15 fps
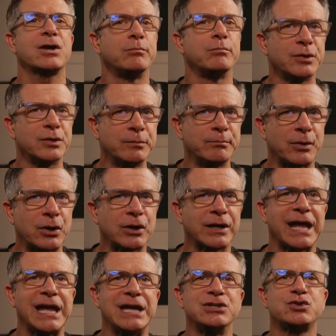Bloomberg
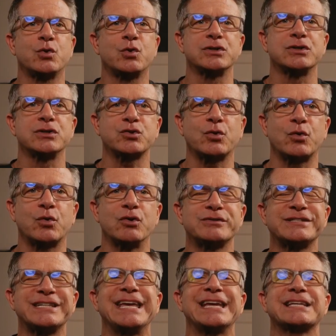and George
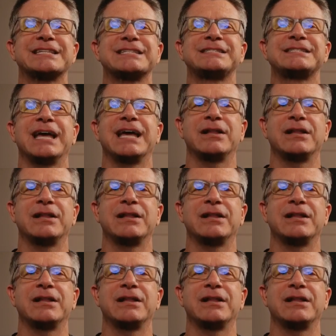Soros excel